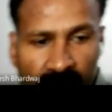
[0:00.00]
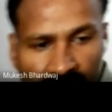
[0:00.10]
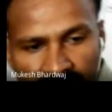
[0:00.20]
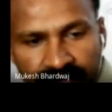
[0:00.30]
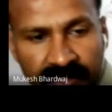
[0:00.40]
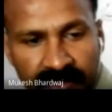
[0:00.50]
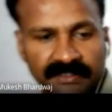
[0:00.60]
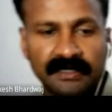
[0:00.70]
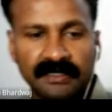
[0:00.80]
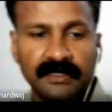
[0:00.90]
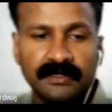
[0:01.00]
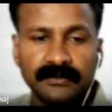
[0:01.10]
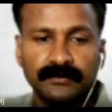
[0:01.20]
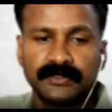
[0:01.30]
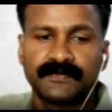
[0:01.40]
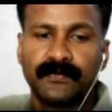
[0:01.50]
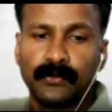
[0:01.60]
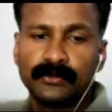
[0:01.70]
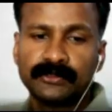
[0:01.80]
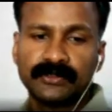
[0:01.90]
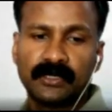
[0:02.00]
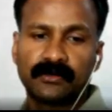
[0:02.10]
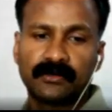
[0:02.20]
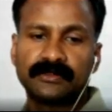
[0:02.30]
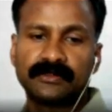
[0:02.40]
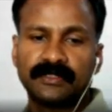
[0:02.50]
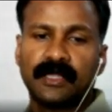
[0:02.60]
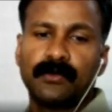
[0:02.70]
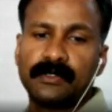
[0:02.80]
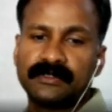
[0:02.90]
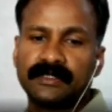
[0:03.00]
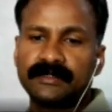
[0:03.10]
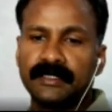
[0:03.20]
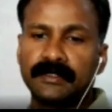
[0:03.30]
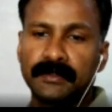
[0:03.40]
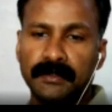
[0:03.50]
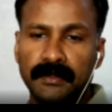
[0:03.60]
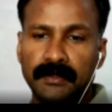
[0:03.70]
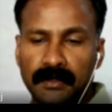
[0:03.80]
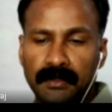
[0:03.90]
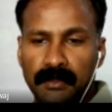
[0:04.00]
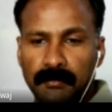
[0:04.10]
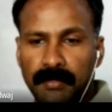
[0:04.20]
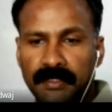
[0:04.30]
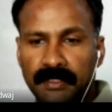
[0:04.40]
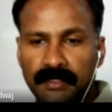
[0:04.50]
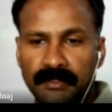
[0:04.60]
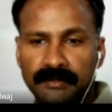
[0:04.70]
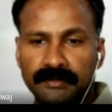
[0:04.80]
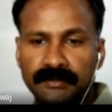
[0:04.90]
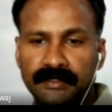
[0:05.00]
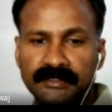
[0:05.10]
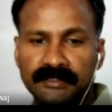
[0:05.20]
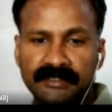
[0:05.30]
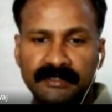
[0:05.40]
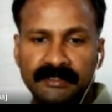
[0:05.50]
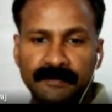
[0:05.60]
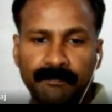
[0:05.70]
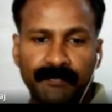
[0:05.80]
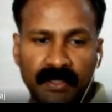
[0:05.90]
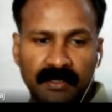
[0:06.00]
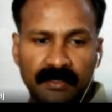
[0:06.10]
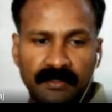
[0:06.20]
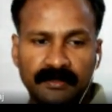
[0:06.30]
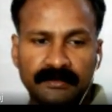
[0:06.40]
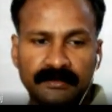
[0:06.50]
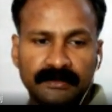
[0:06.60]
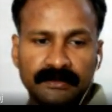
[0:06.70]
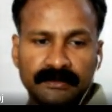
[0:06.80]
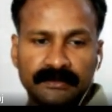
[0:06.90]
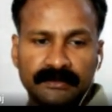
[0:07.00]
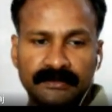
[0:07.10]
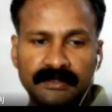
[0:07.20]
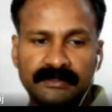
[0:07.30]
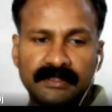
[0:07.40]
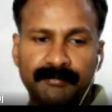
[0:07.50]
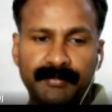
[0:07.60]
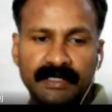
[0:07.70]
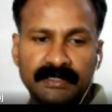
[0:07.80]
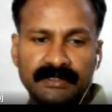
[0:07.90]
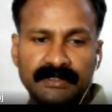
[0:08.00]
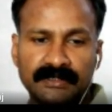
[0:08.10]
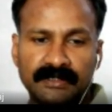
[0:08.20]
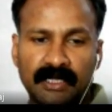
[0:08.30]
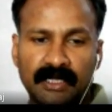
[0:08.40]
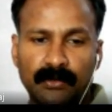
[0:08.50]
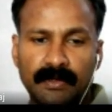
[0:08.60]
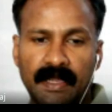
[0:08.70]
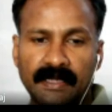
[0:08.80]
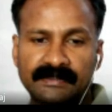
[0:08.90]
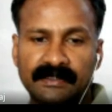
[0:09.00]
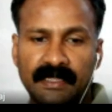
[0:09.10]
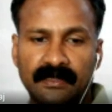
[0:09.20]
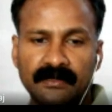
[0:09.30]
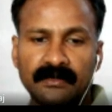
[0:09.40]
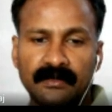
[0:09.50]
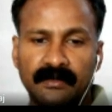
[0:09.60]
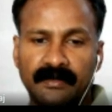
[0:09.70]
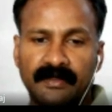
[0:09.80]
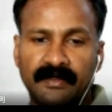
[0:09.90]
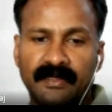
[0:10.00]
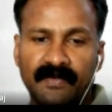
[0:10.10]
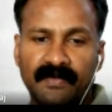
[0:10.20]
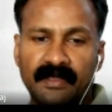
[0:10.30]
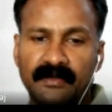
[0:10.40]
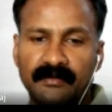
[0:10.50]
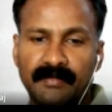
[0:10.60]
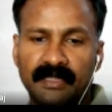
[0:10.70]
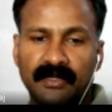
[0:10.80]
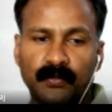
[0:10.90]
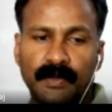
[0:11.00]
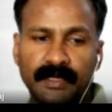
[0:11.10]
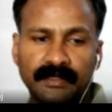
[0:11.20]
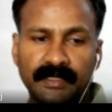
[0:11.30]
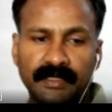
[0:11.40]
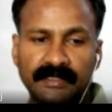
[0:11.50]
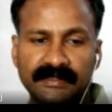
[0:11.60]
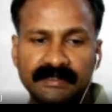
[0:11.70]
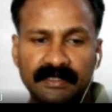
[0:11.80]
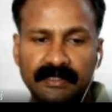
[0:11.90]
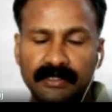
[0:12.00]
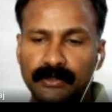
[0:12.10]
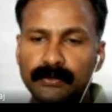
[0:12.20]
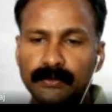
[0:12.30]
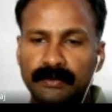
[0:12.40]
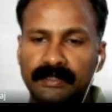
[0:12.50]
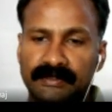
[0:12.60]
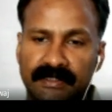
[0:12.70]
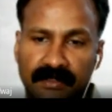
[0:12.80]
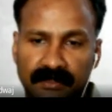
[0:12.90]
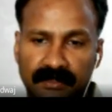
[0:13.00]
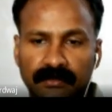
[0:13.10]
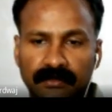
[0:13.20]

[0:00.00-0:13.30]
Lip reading: This current which flows across the diode is nothing but a DC current. Thus, the PN junction diode acts like a rectifier by converting the AC current into DC current.